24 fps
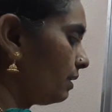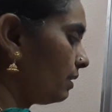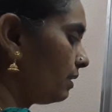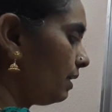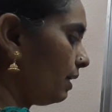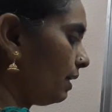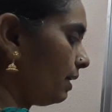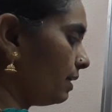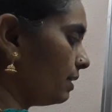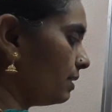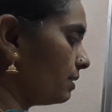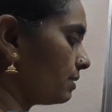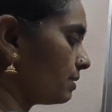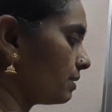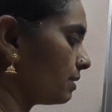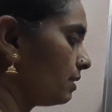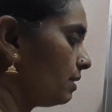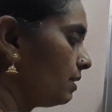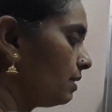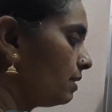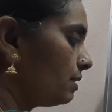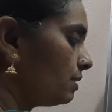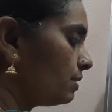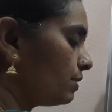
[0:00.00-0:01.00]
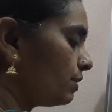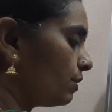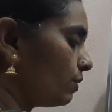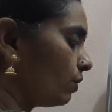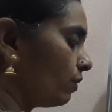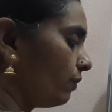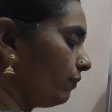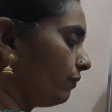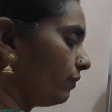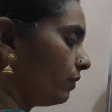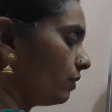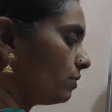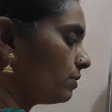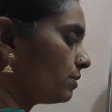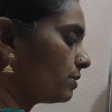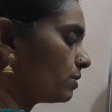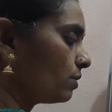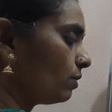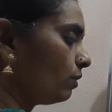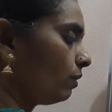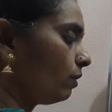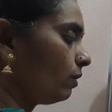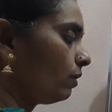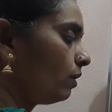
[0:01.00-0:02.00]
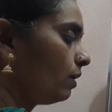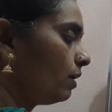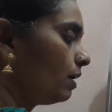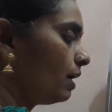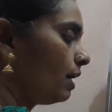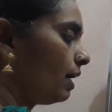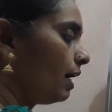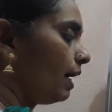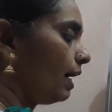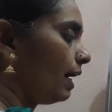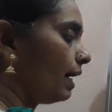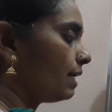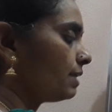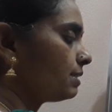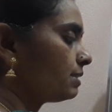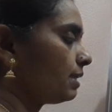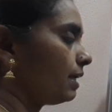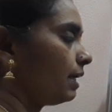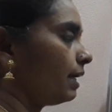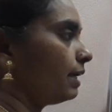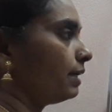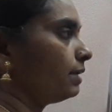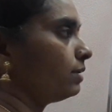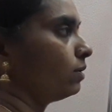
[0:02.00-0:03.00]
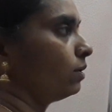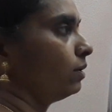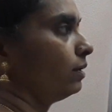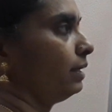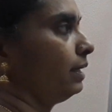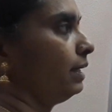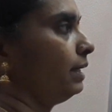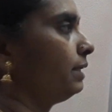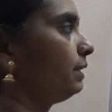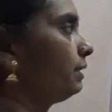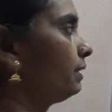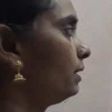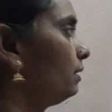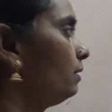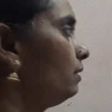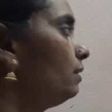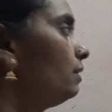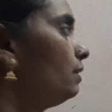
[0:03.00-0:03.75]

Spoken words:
Yes. Giraffe also has hair on it.